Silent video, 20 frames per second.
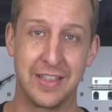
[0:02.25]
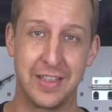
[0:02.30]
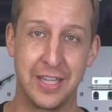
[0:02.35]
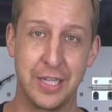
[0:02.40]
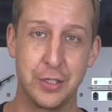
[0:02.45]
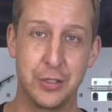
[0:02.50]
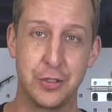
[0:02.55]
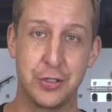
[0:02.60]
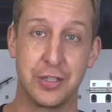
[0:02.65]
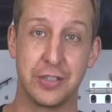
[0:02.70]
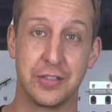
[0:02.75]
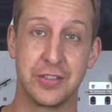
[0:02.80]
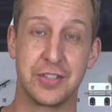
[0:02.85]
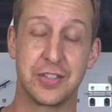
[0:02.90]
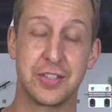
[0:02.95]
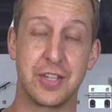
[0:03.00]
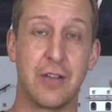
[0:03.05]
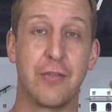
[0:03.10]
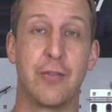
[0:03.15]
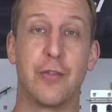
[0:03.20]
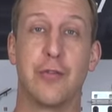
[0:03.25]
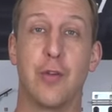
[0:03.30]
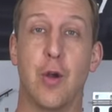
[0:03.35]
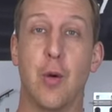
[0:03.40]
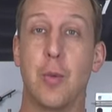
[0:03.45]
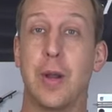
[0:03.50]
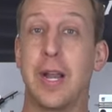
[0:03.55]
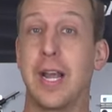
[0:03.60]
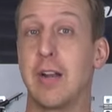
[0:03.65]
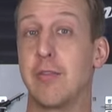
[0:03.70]
things you can suffer
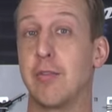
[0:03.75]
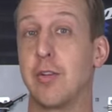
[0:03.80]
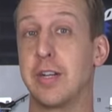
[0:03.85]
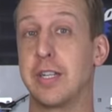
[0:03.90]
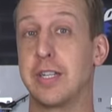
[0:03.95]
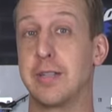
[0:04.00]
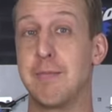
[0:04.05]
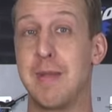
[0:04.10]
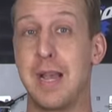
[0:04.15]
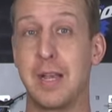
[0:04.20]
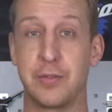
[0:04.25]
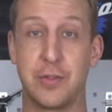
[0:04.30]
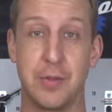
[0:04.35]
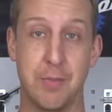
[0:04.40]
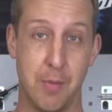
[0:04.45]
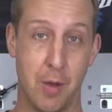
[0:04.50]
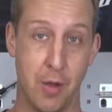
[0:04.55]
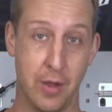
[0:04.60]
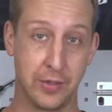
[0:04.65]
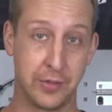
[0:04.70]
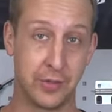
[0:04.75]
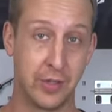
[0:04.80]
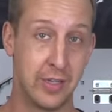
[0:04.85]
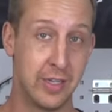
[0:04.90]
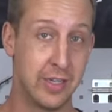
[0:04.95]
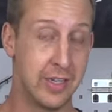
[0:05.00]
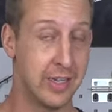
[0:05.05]
from when out riding mountain bikes,